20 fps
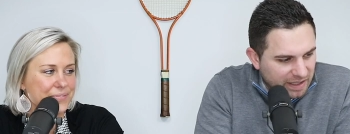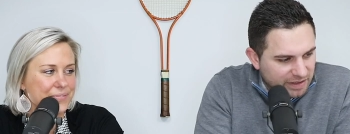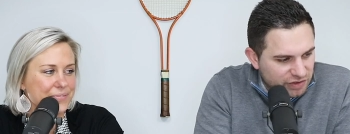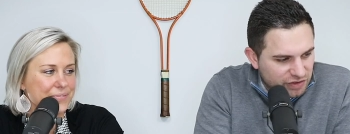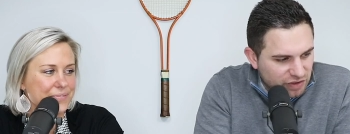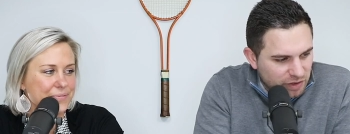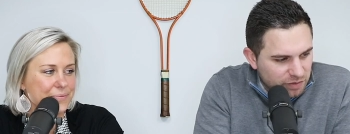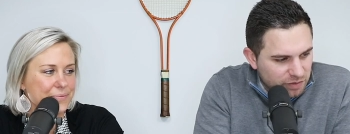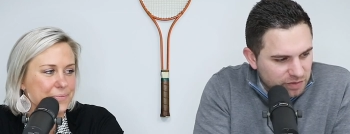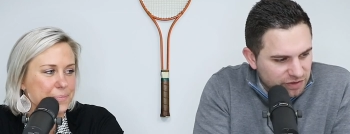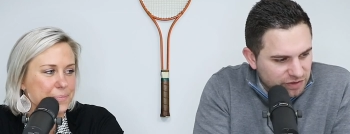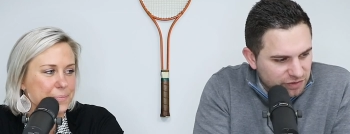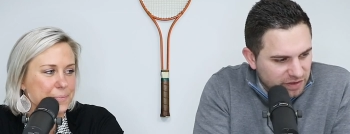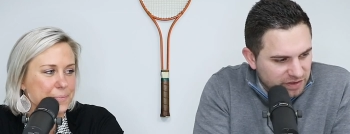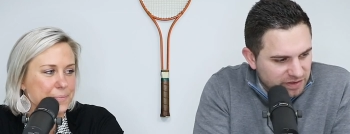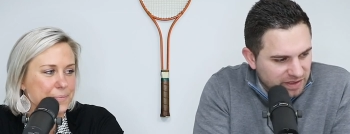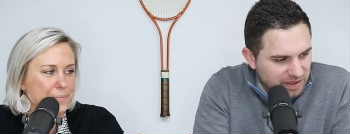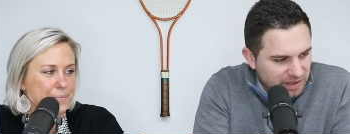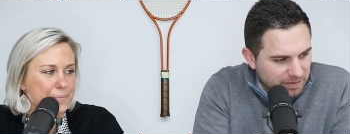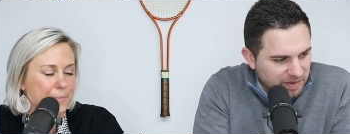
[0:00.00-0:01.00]
Speaker 1: I just thought it was
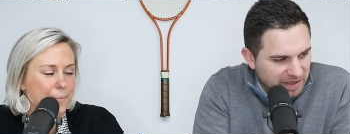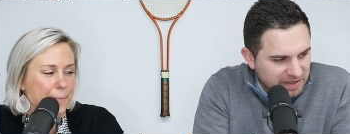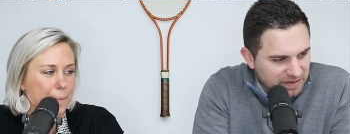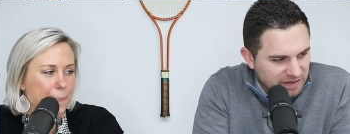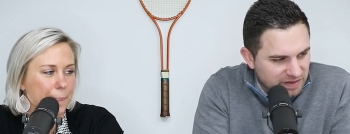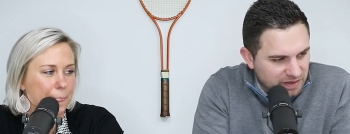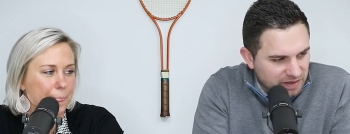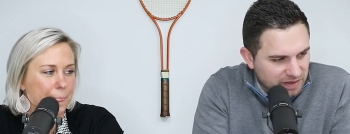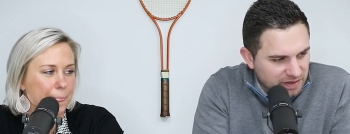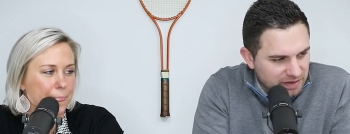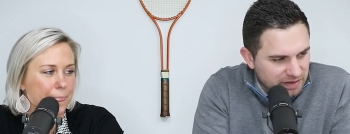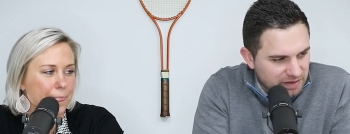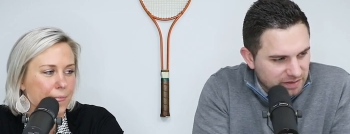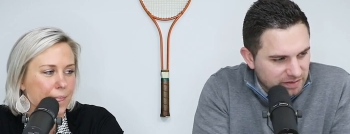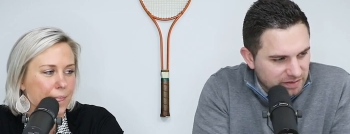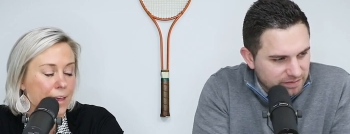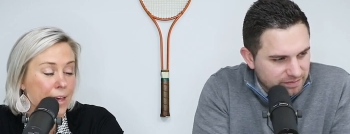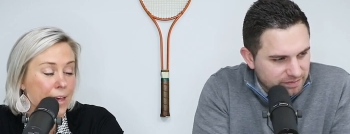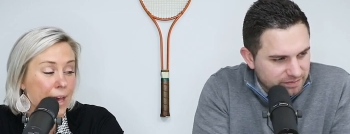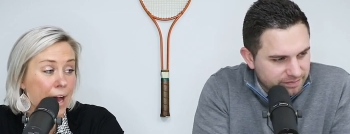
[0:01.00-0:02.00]
interesting. They
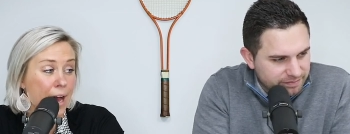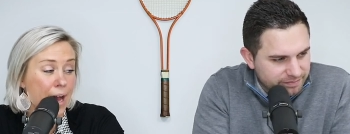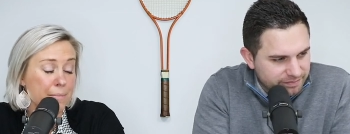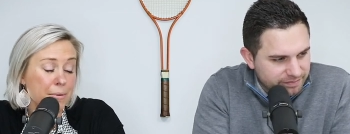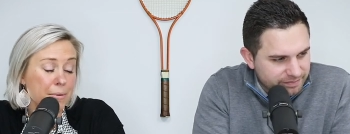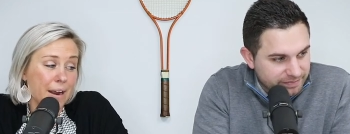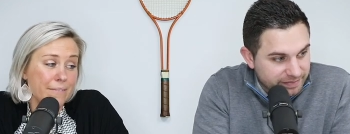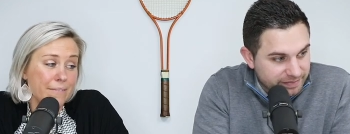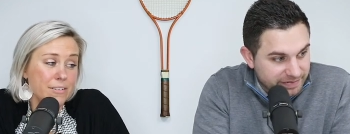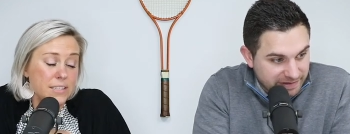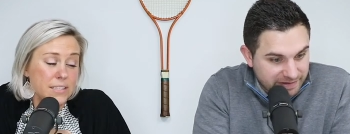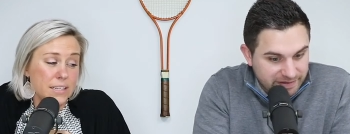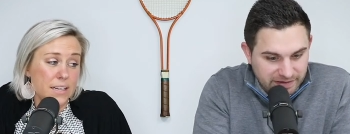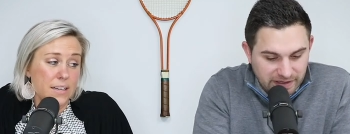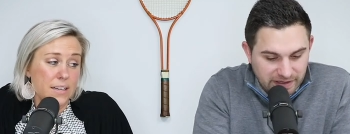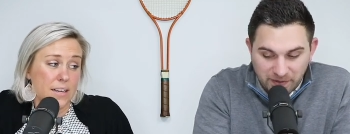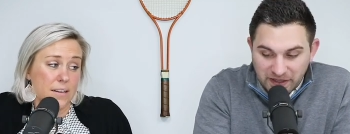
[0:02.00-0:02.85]
basically...
Speaker 2: Yeah, I mean, obviously... They